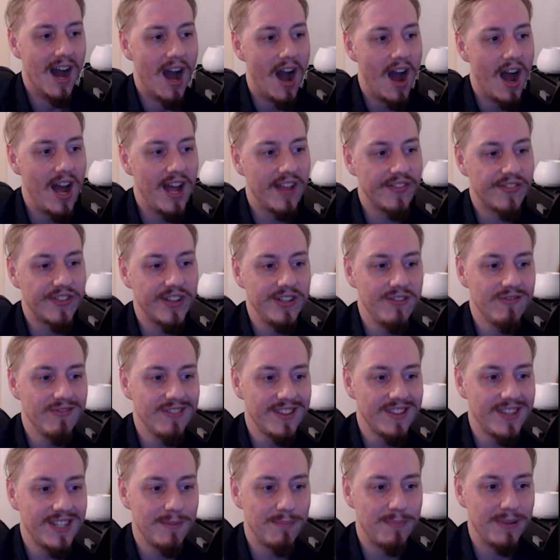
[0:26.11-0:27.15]
Then you
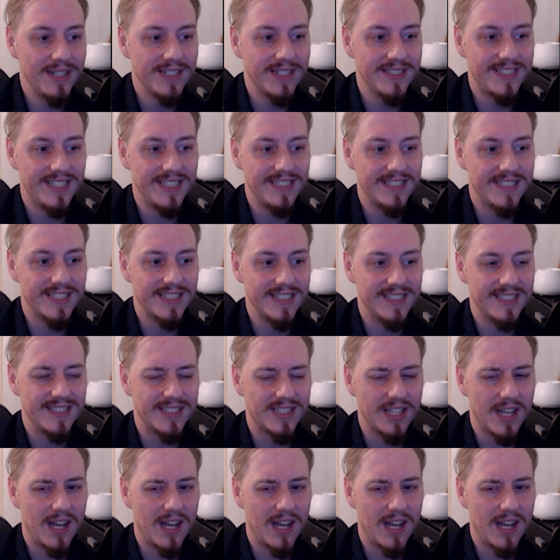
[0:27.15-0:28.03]
read the abilities is,